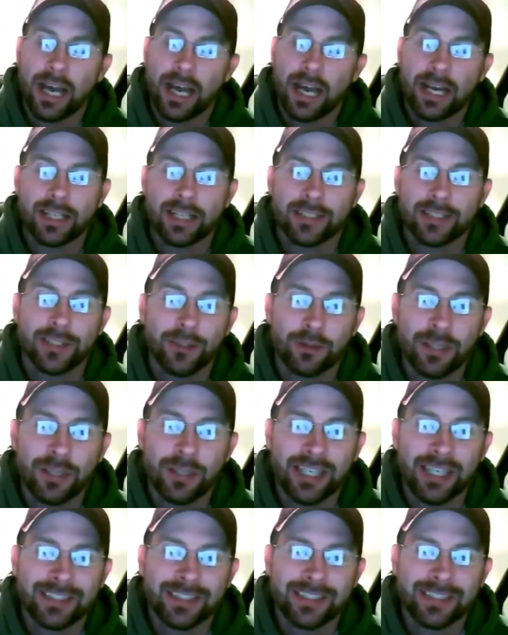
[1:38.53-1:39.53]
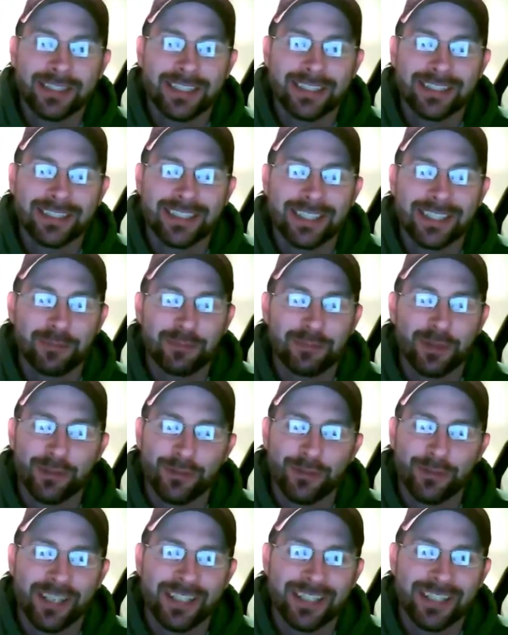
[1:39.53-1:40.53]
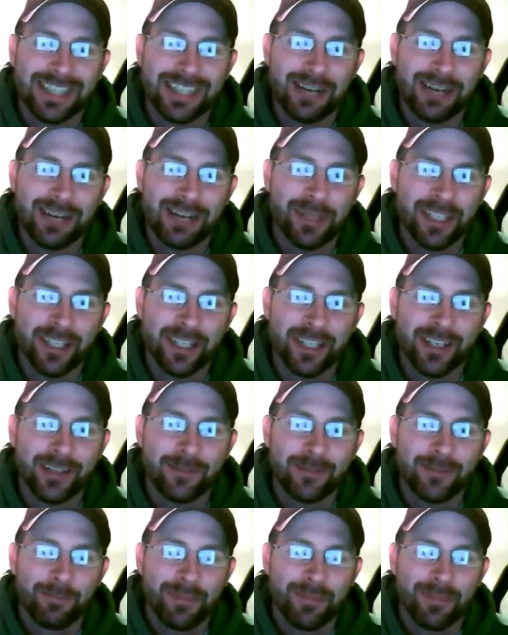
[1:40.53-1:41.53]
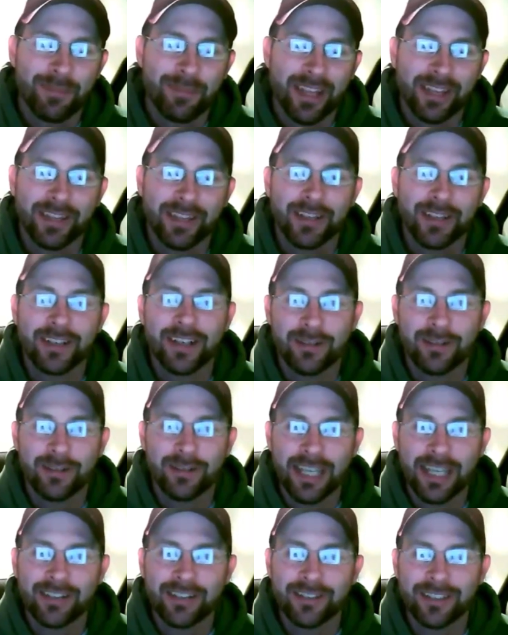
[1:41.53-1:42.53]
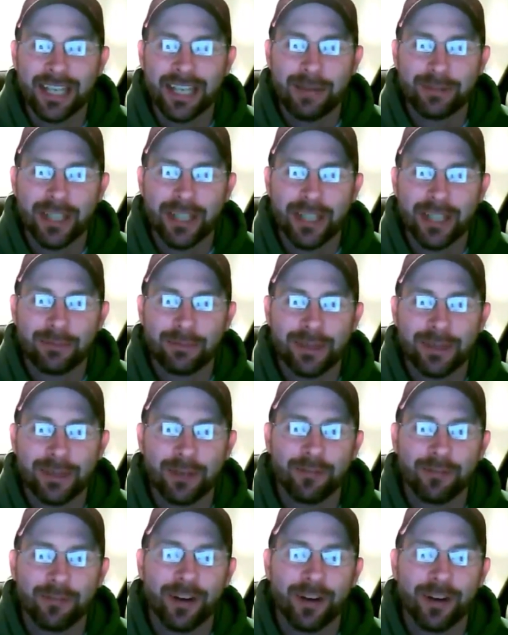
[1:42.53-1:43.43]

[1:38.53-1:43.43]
I got two kids it's pretty funny, because I'm in here and they're on the couch on the laptop,